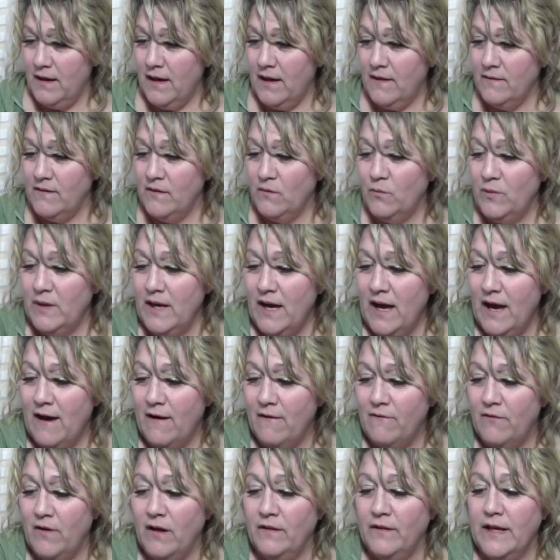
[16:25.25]
And then we
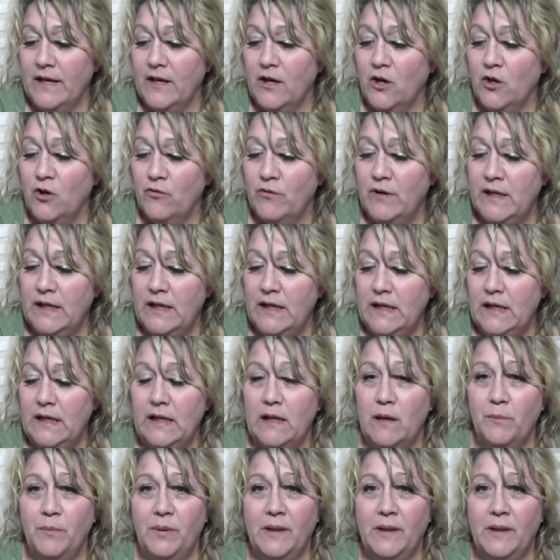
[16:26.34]
have like a green